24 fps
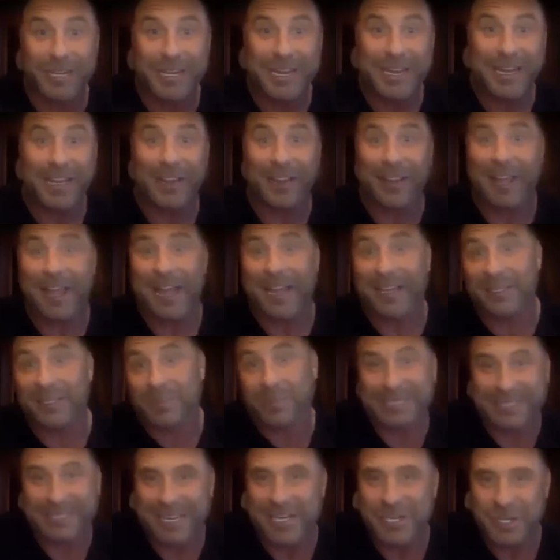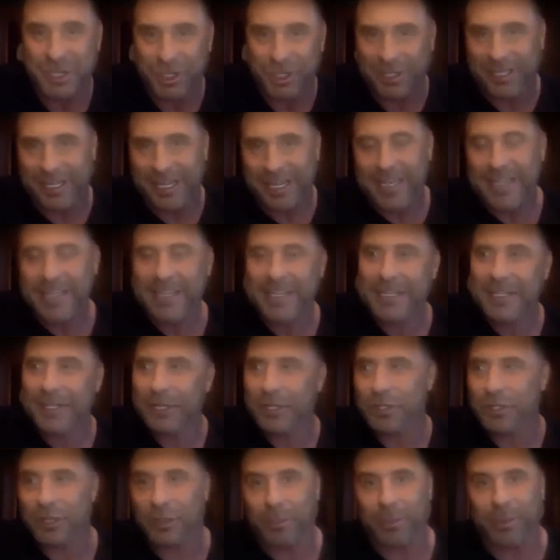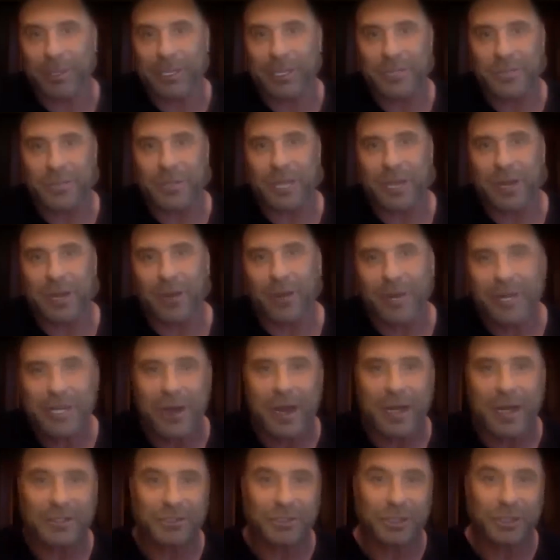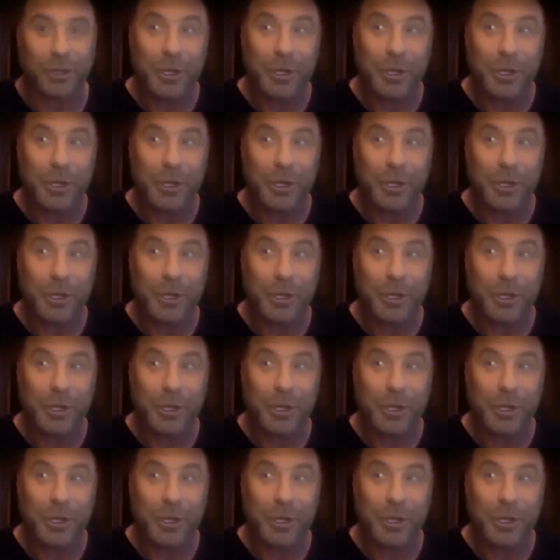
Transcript: the neglect potentially that took place when they are in your house.